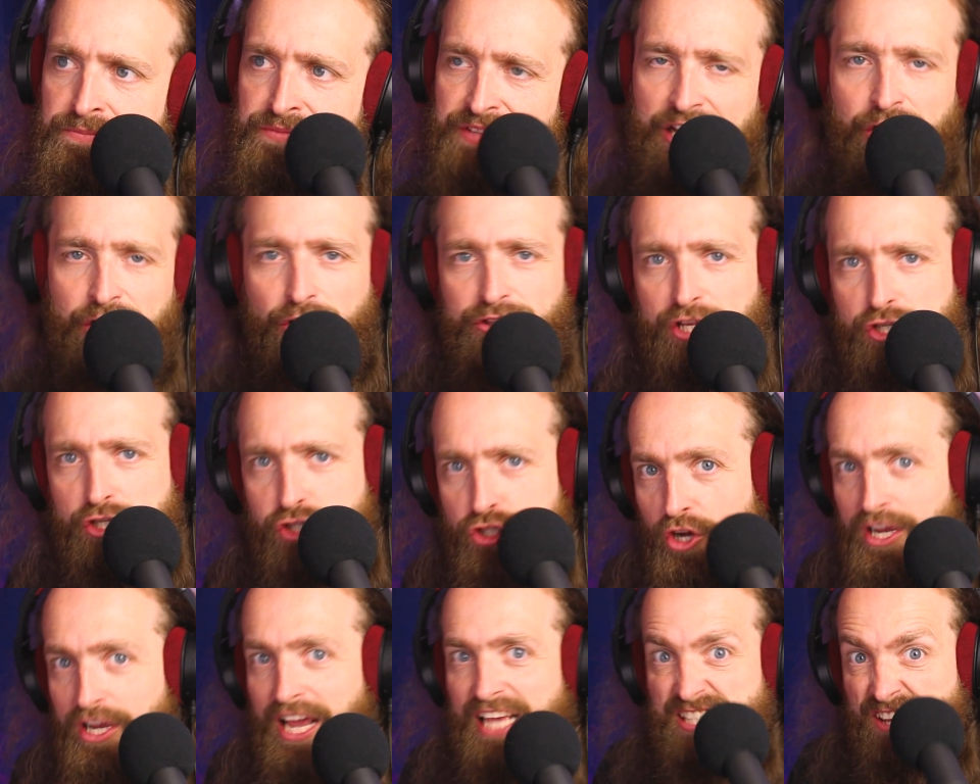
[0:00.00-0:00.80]
You know, this
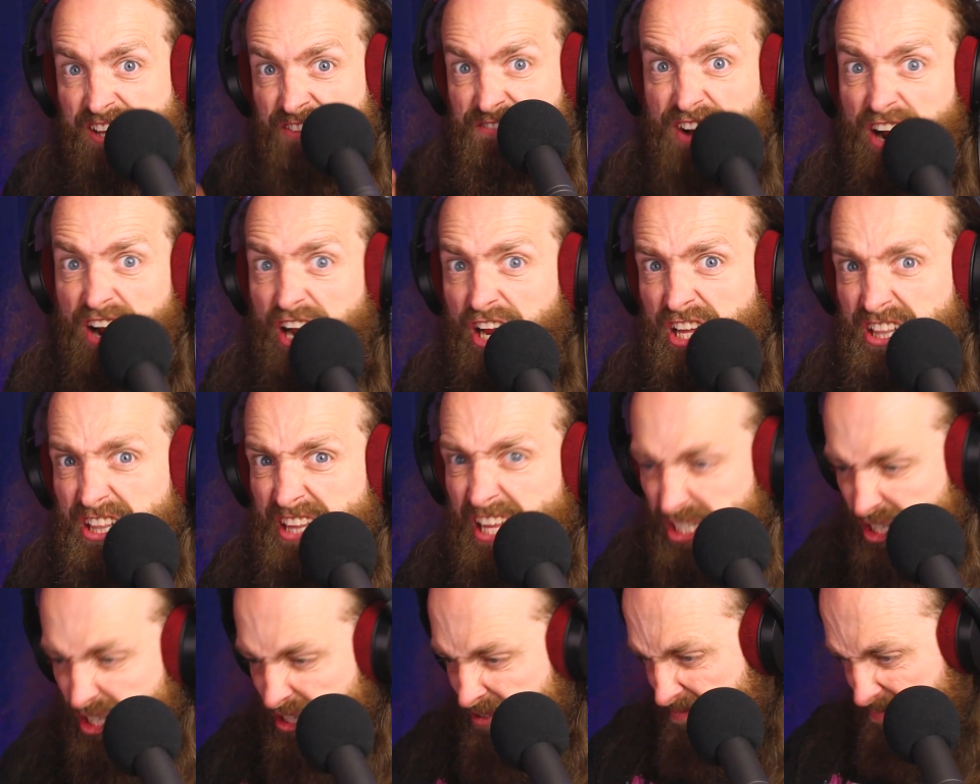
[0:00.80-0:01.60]
song has
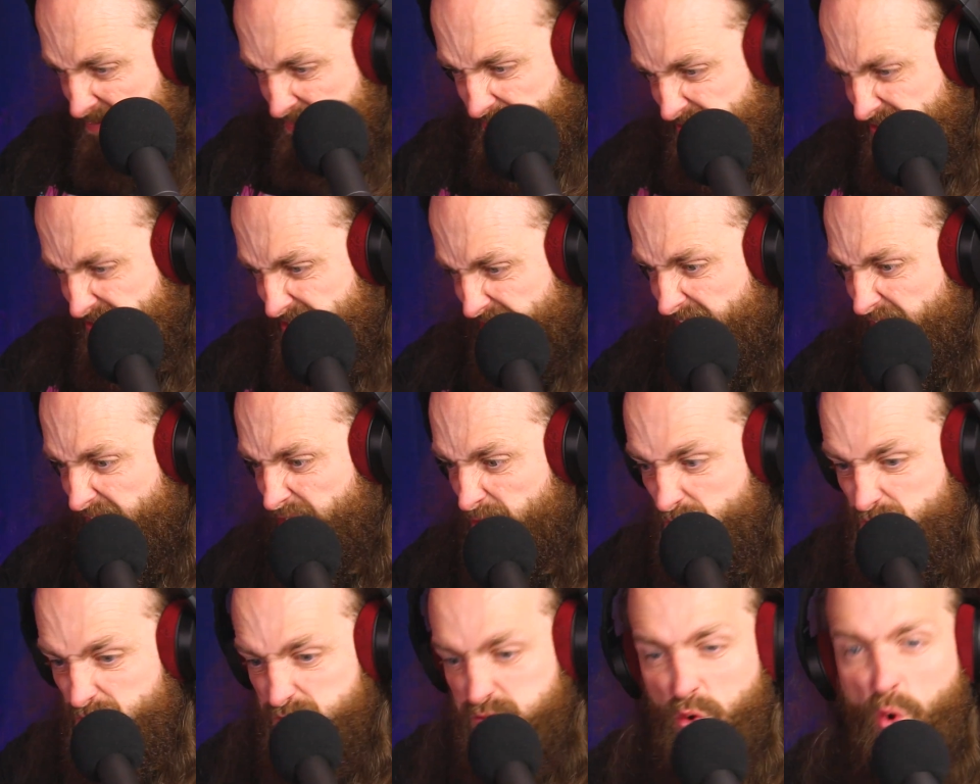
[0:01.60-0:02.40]
this
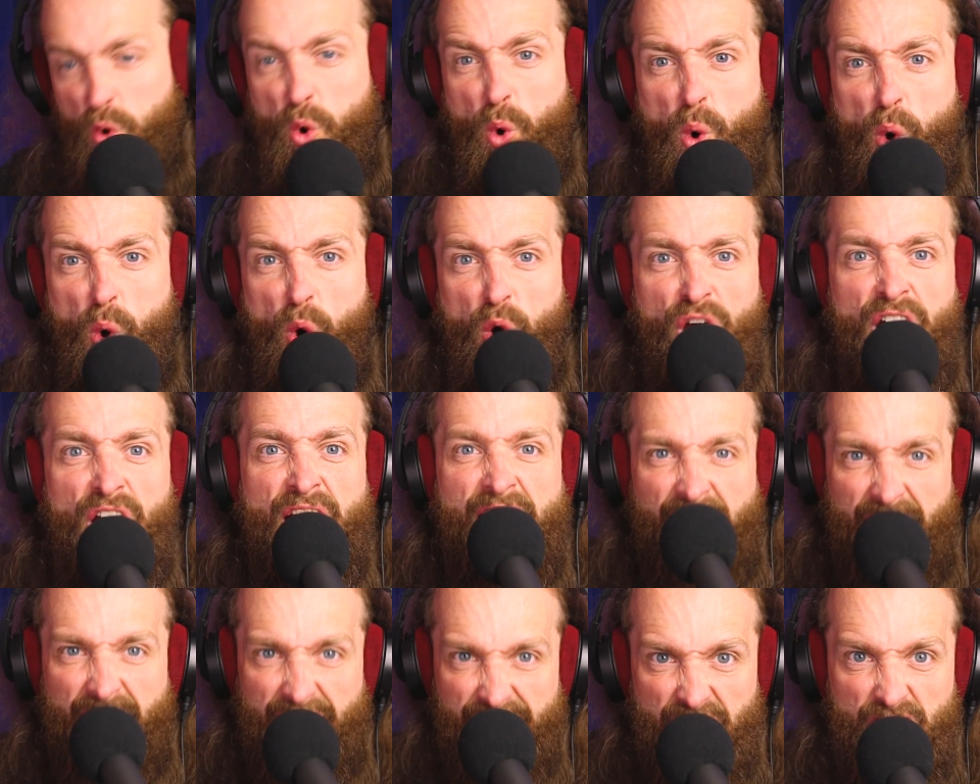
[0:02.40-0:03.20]
fucking raw
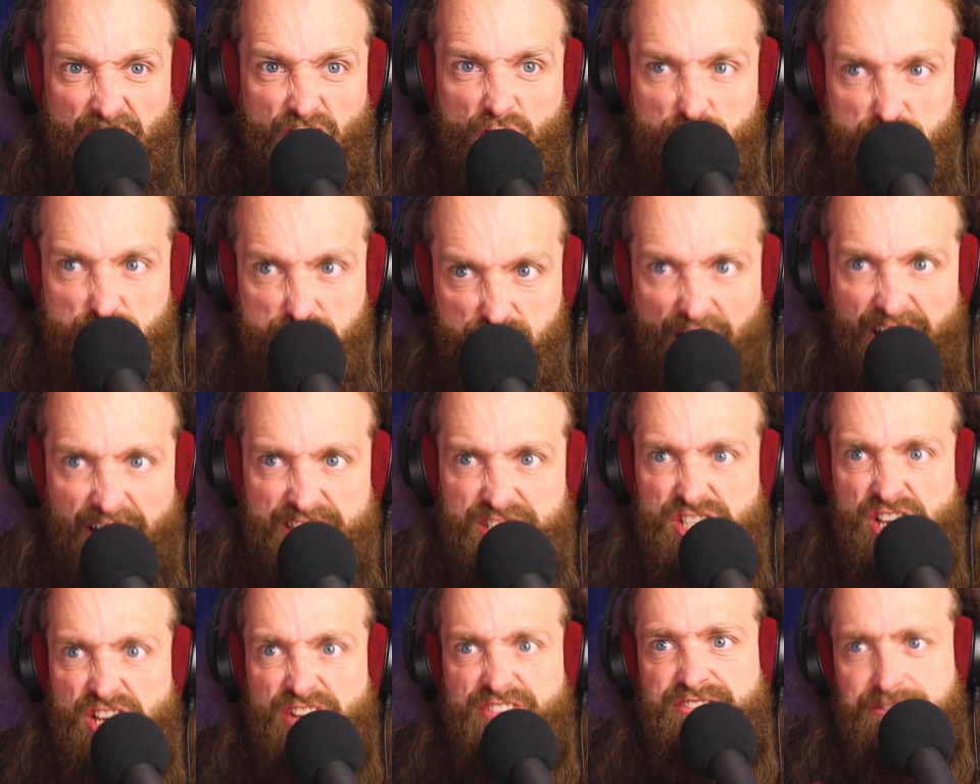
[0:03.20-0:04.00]
and
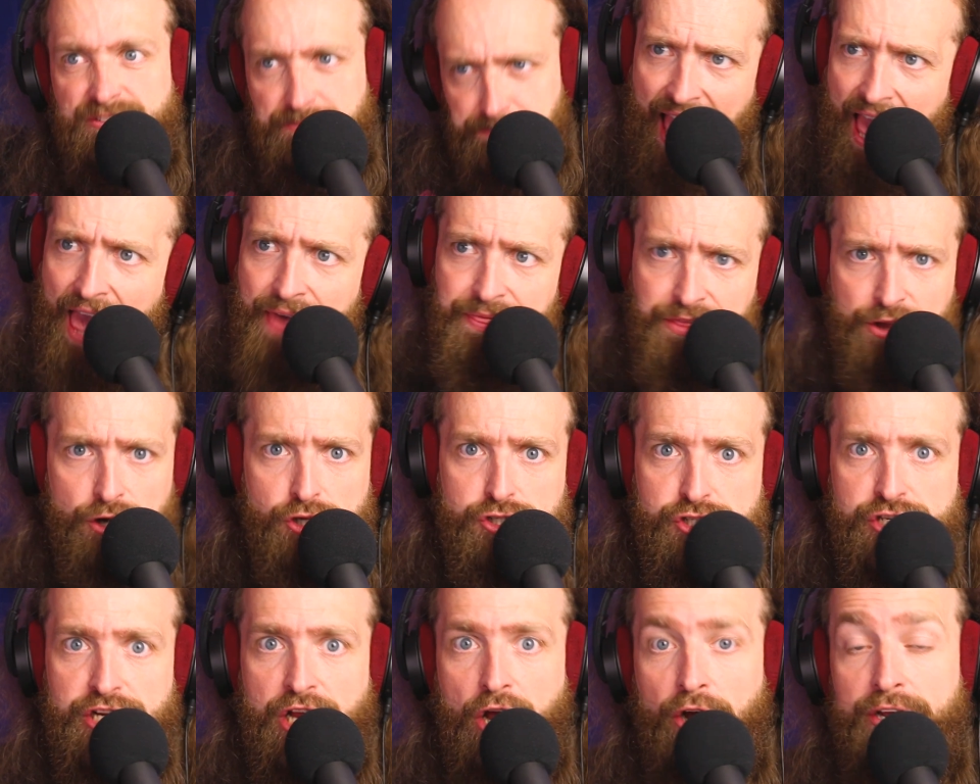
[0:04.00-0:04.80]
aggressive
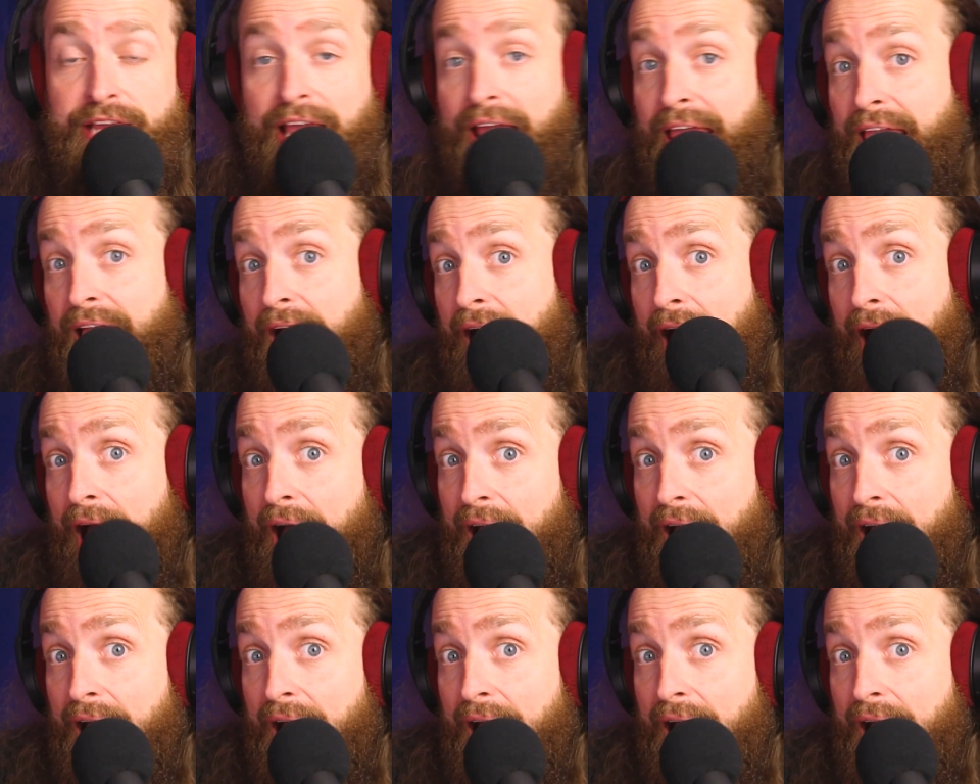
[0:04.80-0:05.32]
energy, okay?